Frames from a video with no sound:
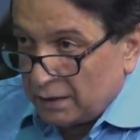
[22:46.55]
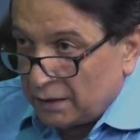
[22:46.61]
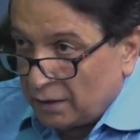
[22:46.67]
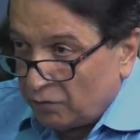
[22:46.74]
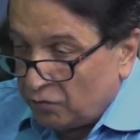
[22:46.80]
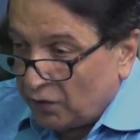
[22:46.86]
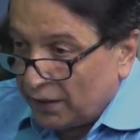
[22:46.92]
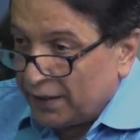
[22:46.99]

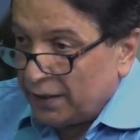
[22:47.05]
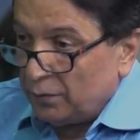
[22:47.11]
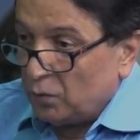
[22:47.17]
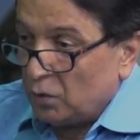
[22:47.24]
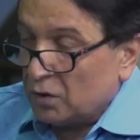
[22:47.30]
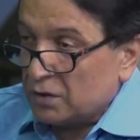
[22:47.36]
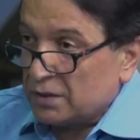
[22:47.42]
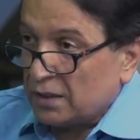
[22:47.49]
The worry
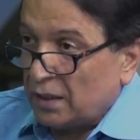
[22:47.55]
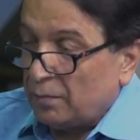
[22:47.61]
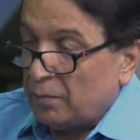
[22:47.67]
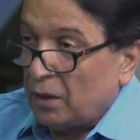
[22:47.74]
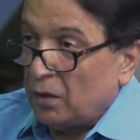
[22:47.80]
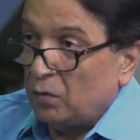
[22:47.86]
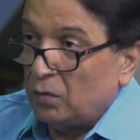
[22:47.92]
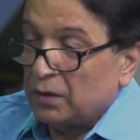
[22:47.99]
was
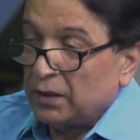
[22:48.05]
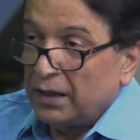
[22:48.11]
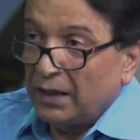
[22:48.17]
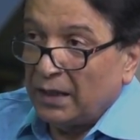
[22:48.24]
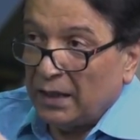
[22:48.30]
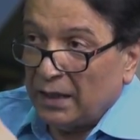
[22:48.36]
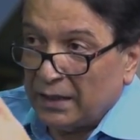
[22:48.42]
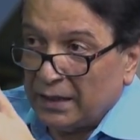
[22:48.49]
about
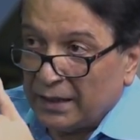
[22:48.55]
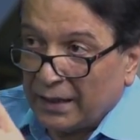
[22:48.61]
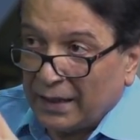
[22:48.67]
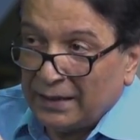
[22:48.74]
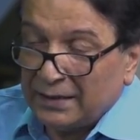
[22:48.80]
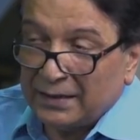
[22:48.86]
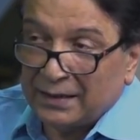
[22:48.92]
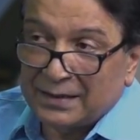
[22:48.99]
a
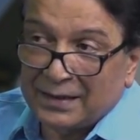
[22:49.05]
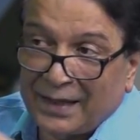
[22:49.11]
crisis